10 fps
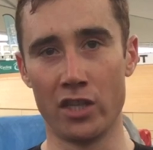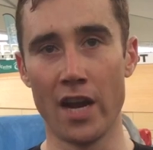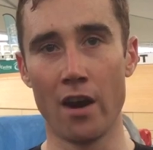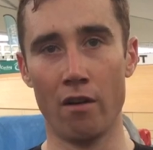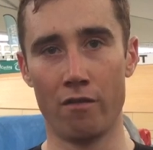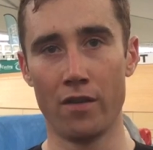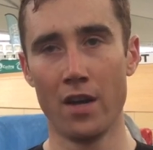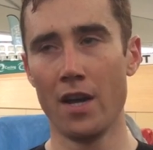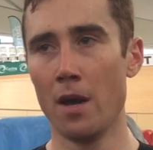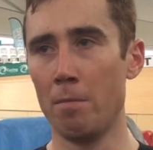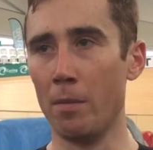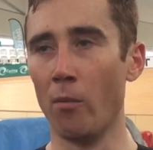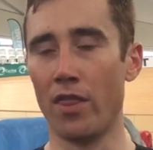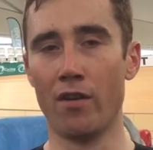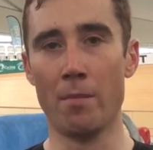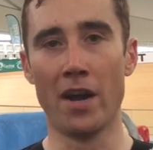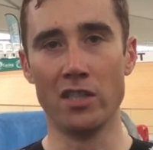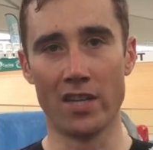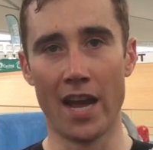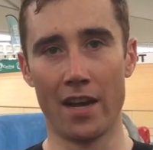this year of people with the right
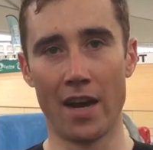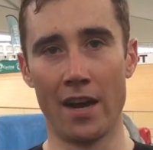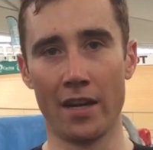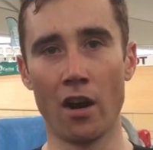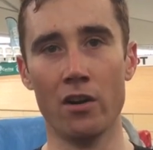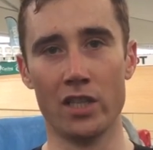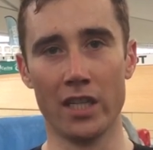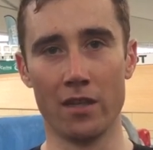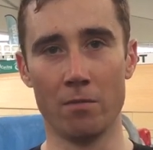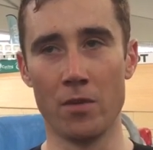mindset and encouraging